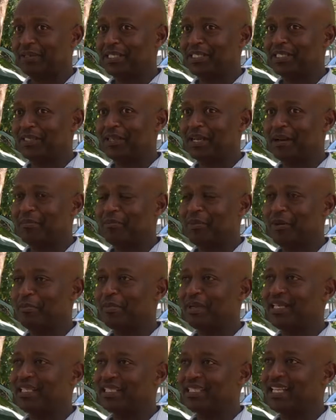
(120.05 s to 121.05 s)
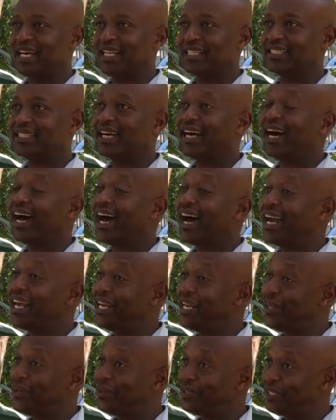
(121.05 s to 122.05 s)
particular moment that I
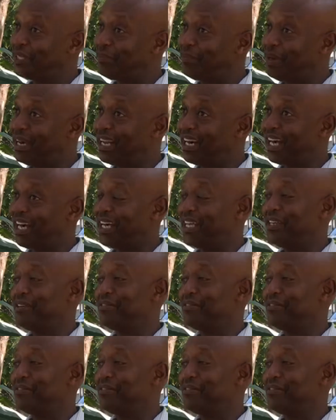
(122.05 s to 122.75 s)
knew Kibera